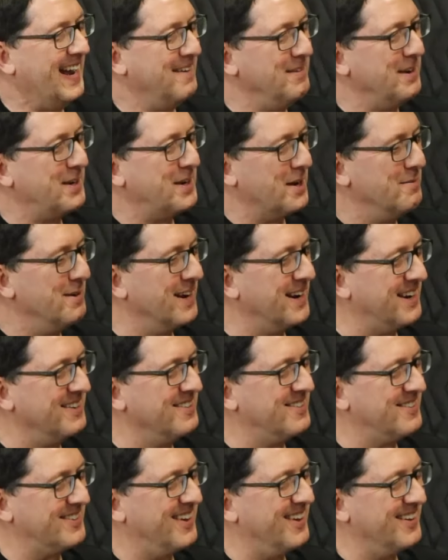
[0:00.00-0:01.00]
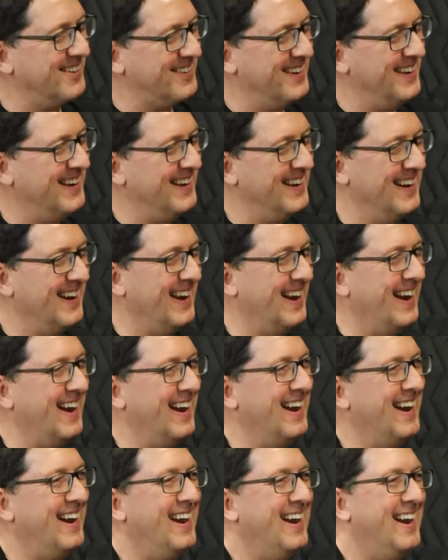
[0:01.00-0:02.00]
Become a consultant.
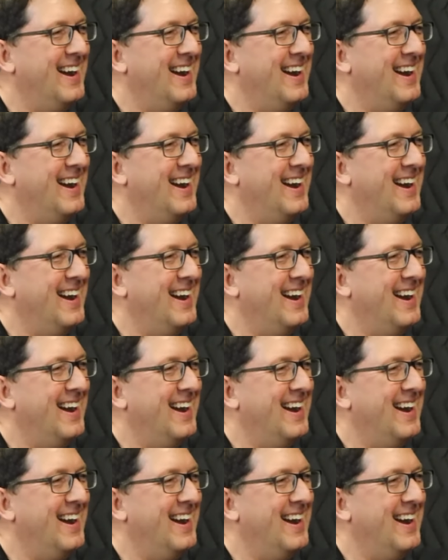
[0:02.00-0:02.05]
Yeah.